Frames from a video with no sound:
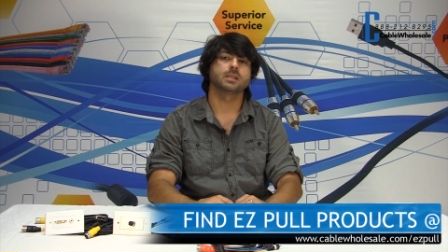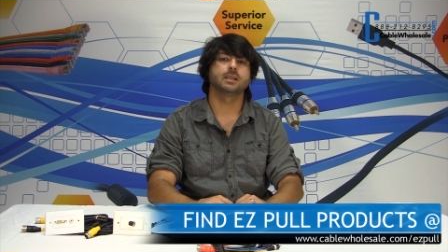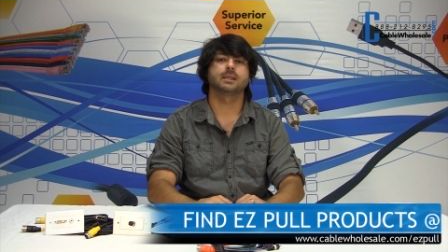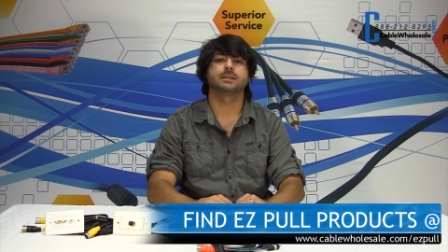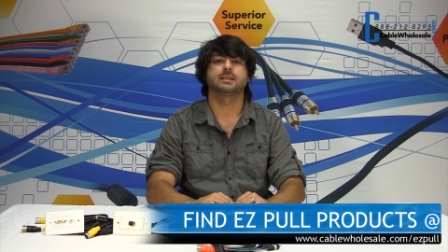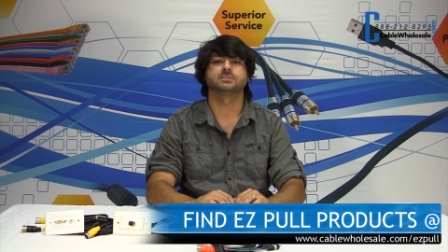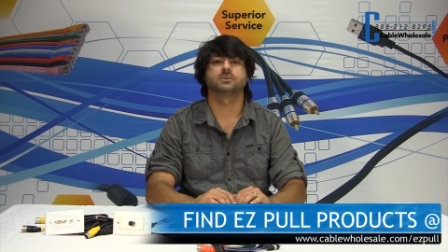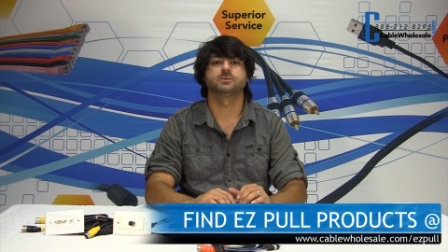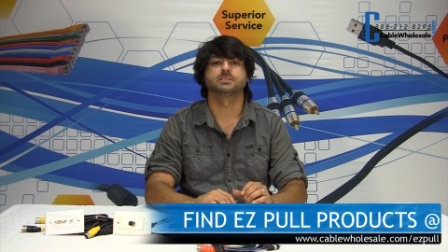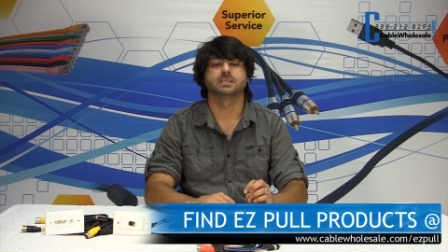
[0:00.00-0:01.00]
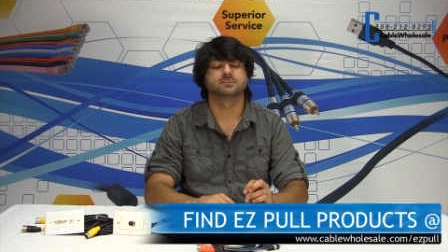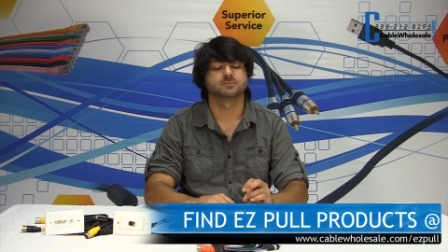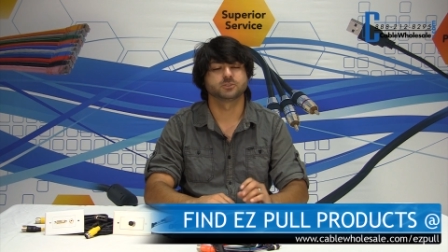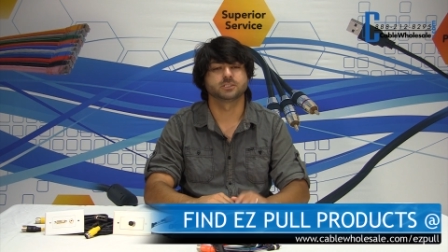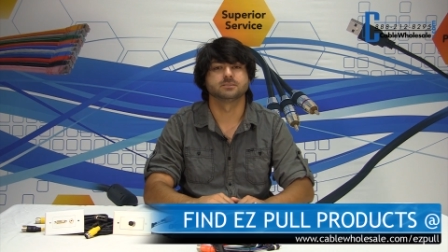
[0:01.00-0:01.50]
And as always, thanks for
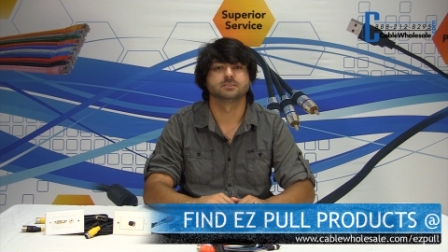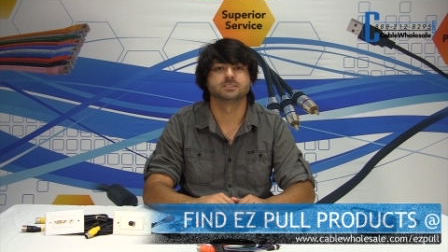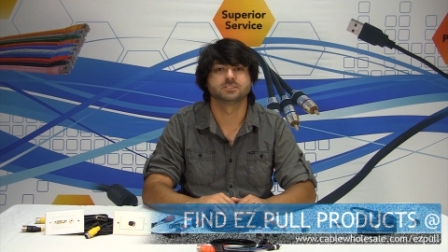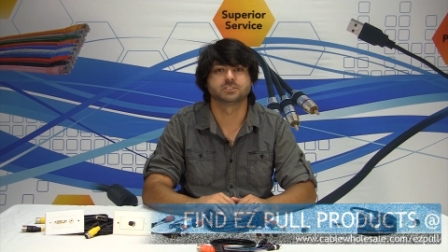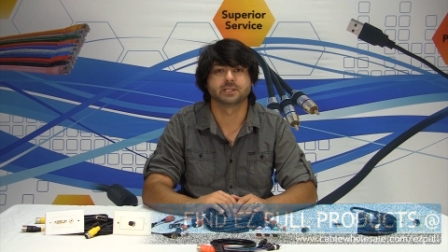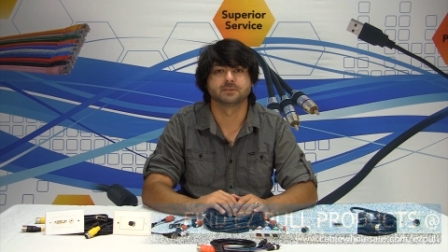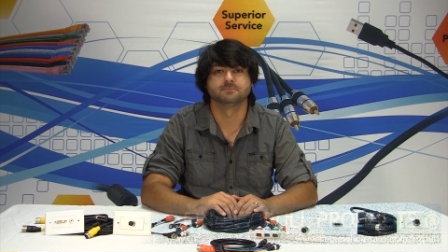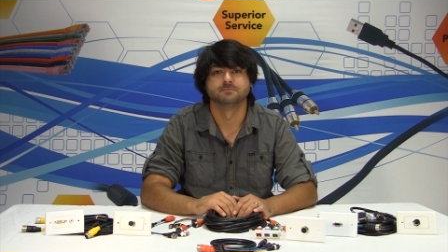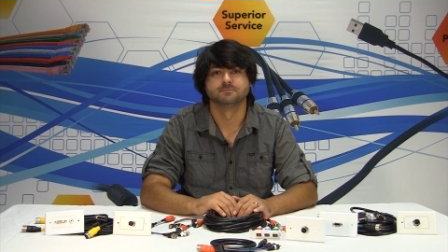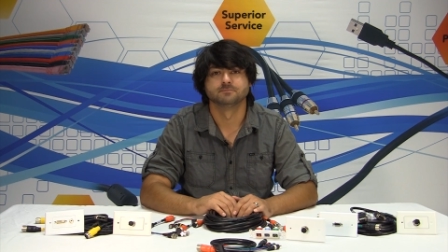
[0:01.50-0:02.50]
joining. This is Jacob.